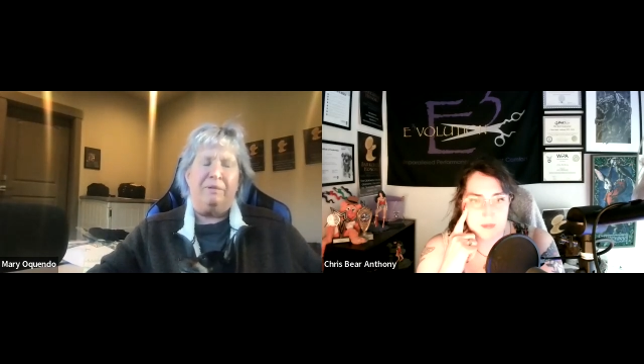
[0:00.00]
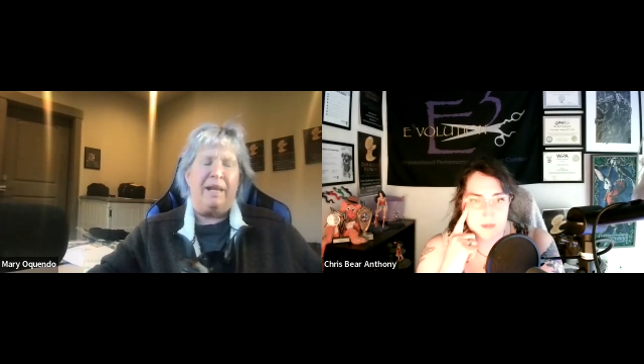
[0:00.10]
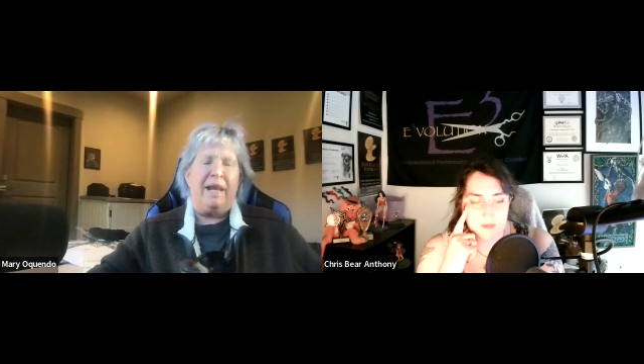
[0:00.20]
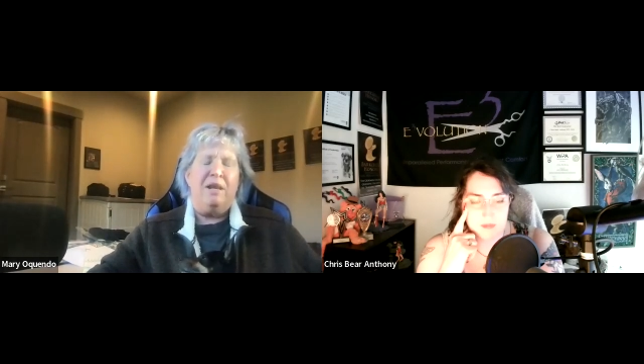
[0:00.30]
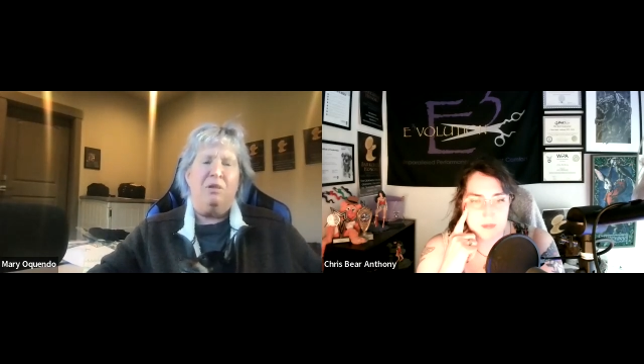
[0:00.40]

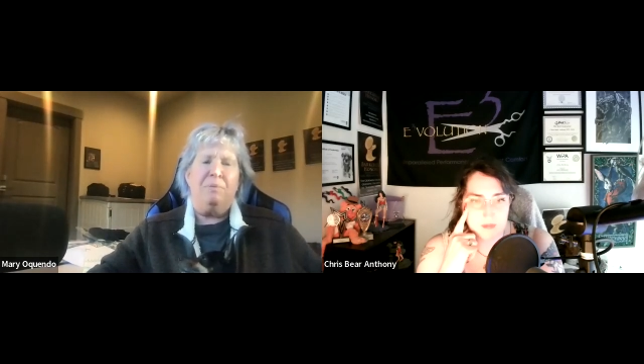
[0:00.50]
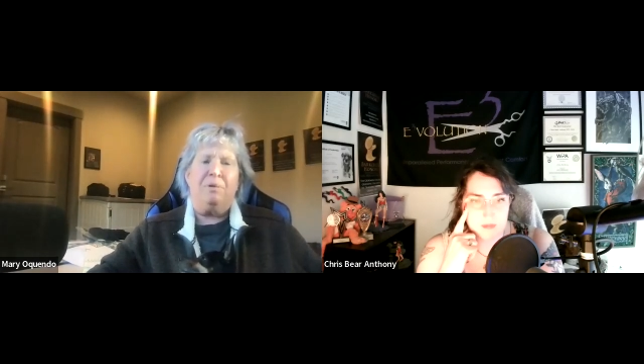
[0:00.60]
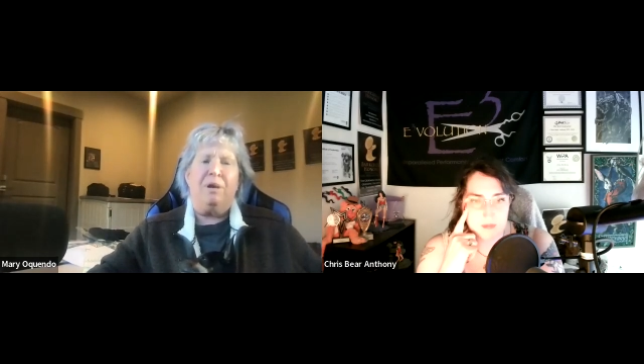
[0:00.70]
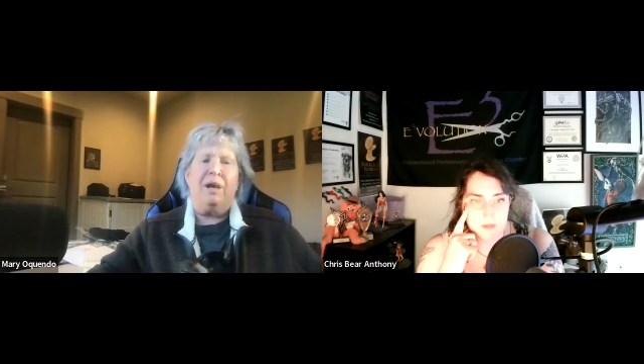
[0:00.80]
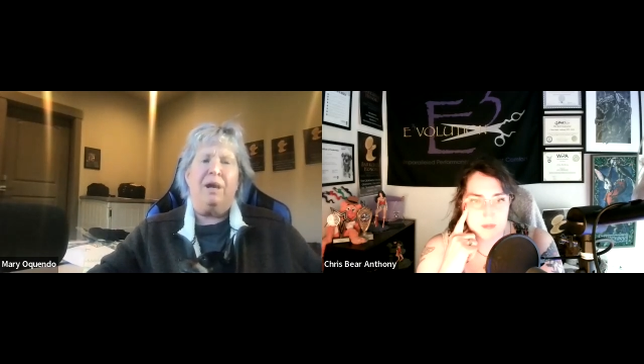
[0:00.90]
and I know the
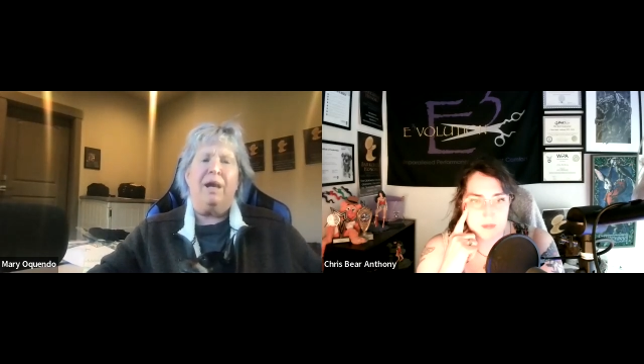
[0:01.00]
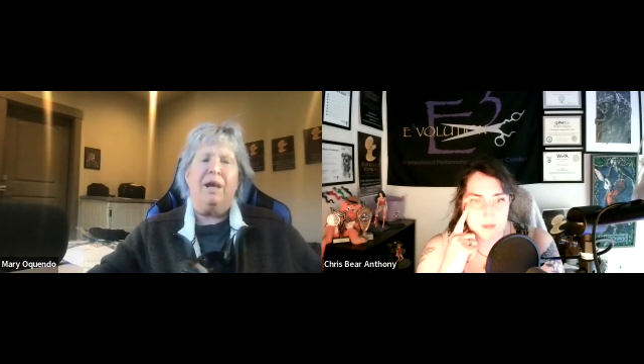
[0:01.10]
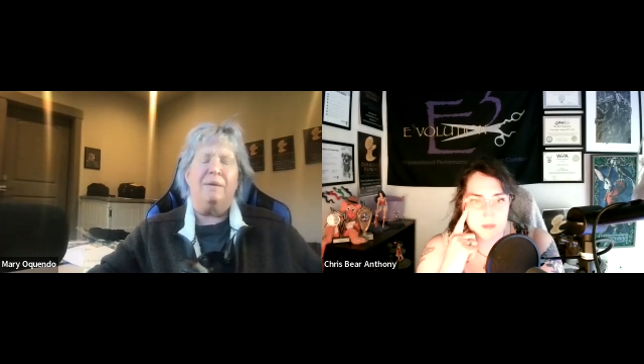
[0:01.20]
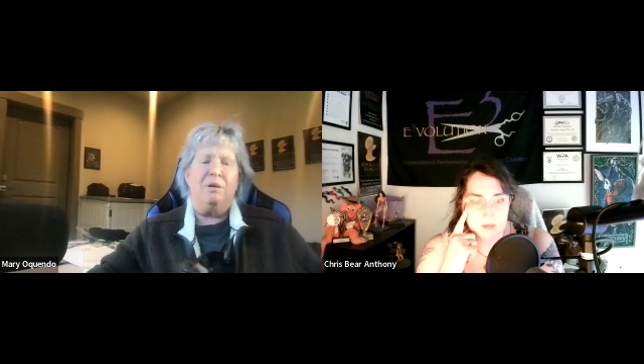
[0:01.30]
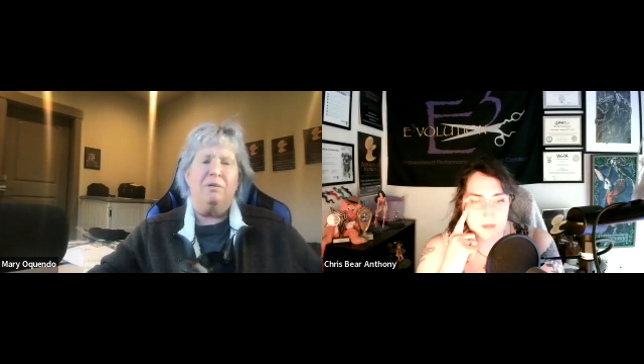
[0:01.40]
product
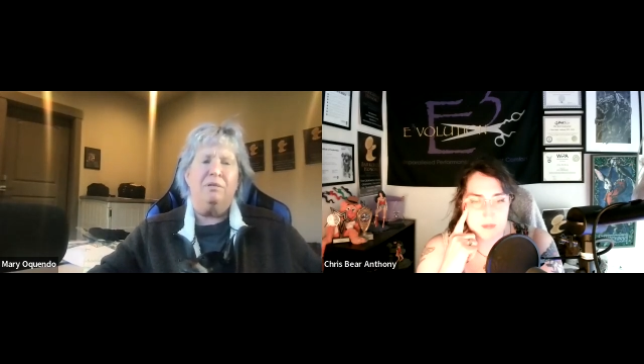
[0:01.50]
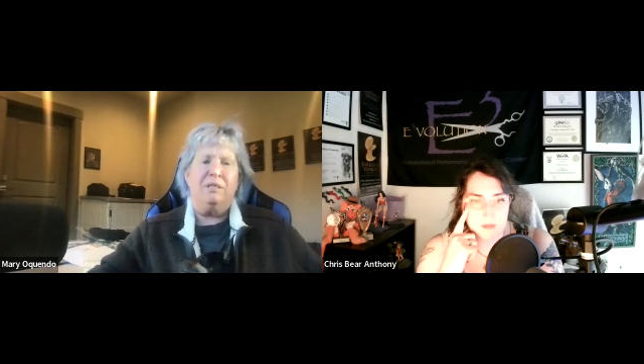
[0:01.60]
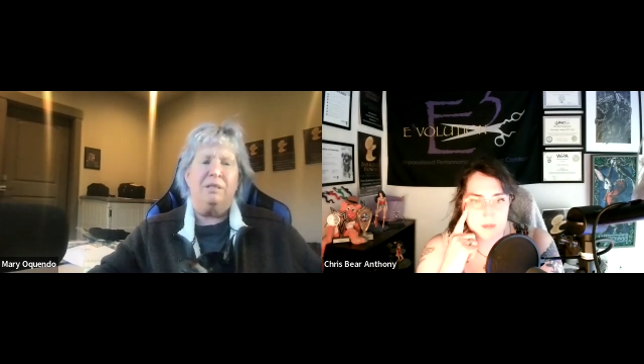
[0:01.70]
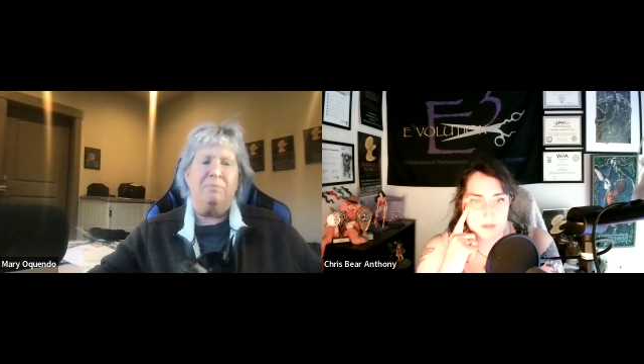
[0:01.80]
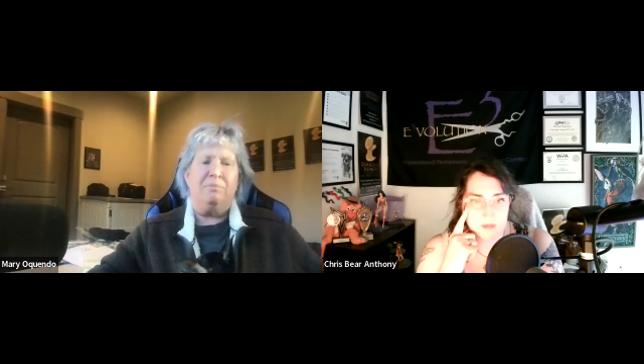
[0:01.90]

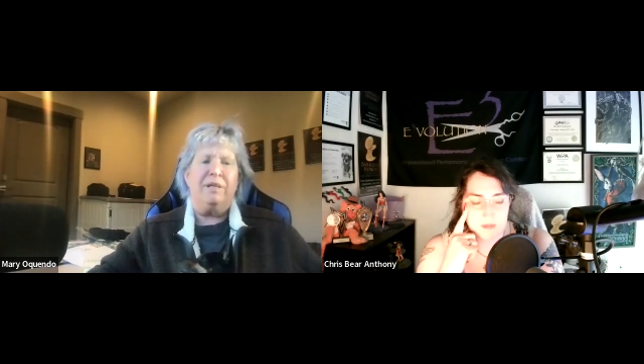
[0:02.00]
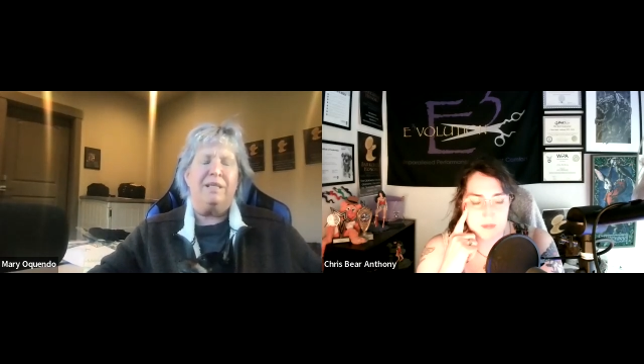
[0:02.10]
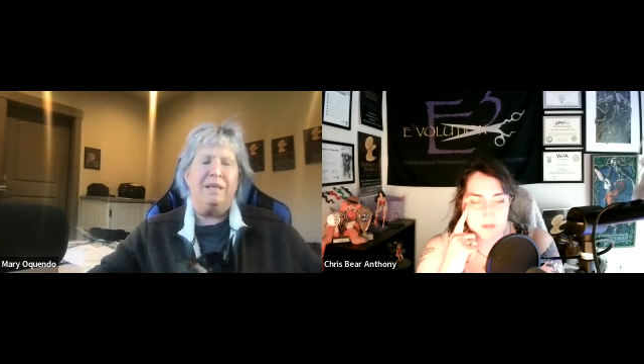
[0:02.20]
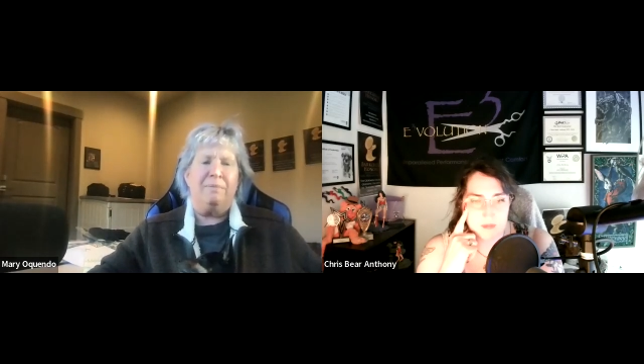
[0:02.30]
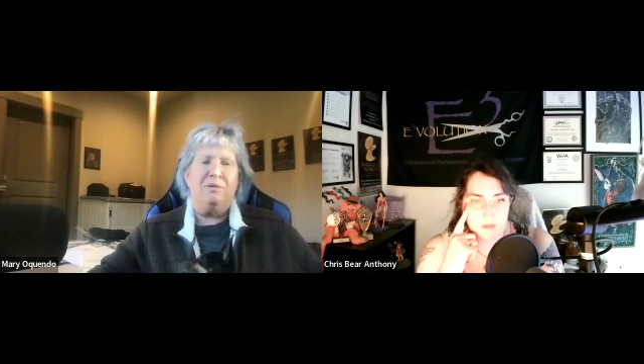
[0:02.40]
demos and the
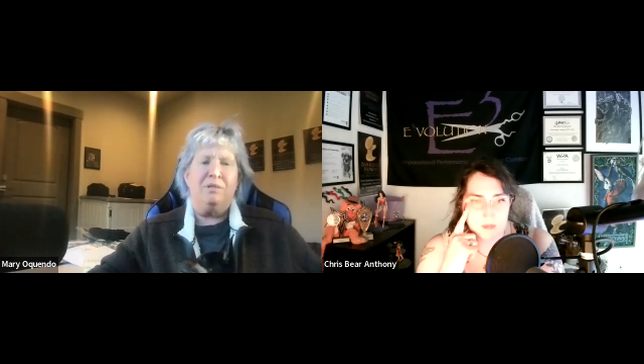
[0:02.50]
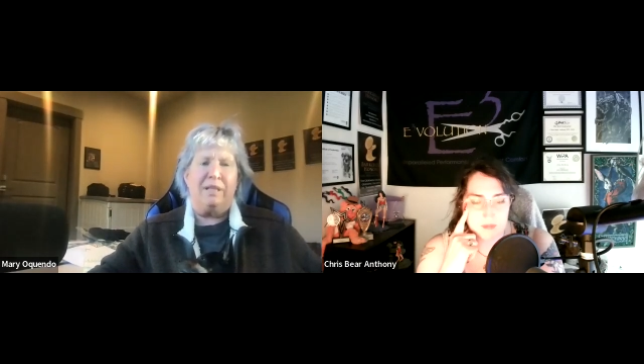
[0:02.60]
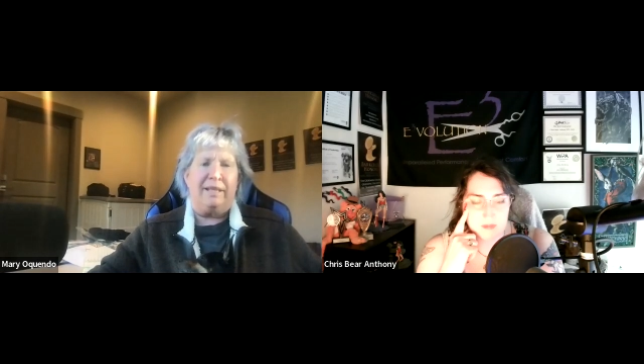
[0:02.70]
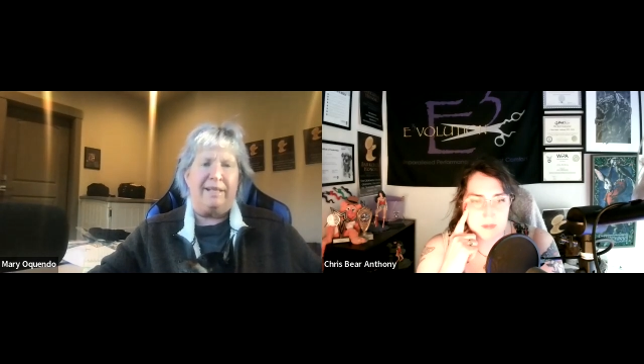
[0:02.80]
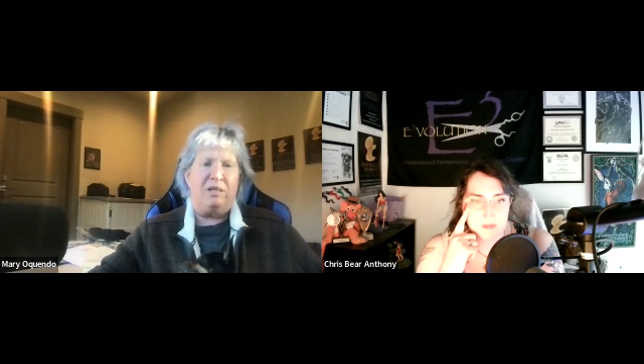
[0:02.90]
breed demos
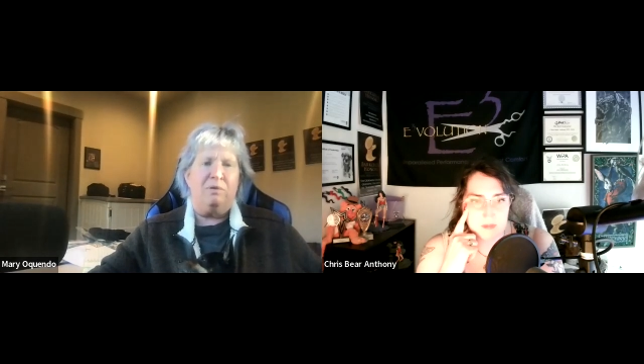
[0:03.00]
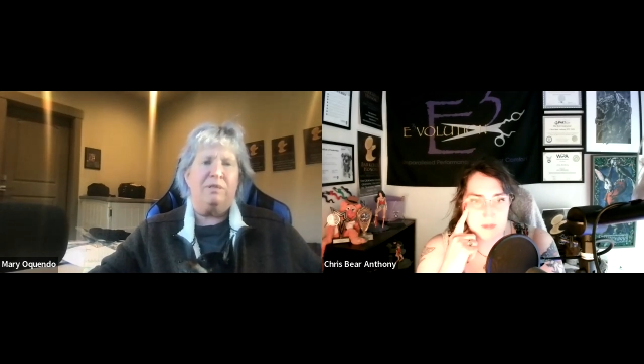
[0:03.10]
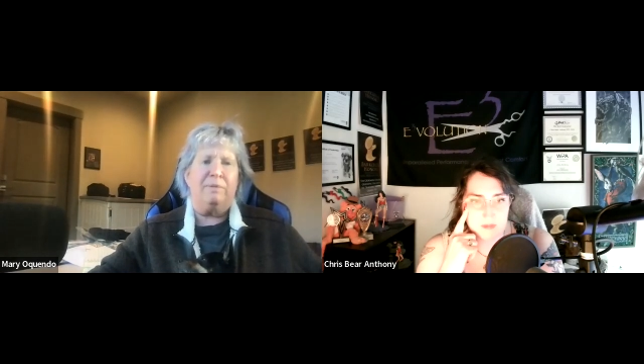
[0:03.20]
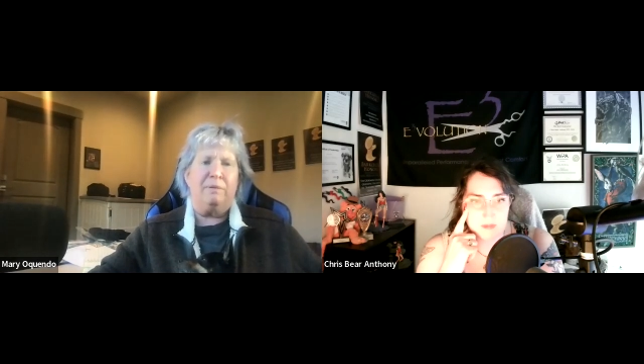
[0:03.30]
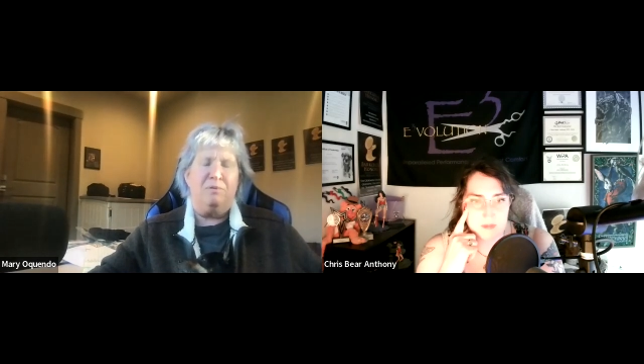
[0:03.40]
that they do at
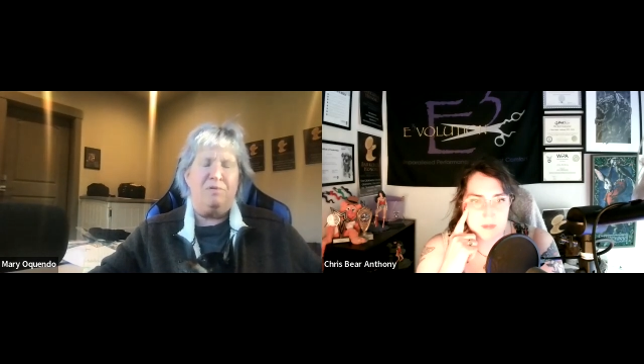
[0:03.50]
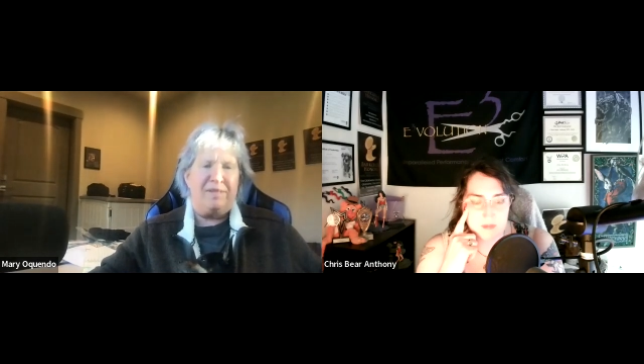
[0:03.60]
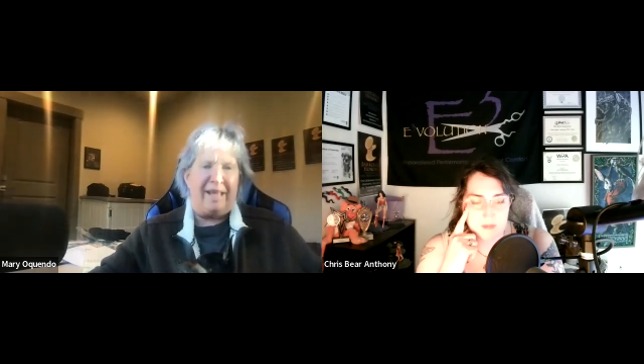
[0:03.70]
some of the booths,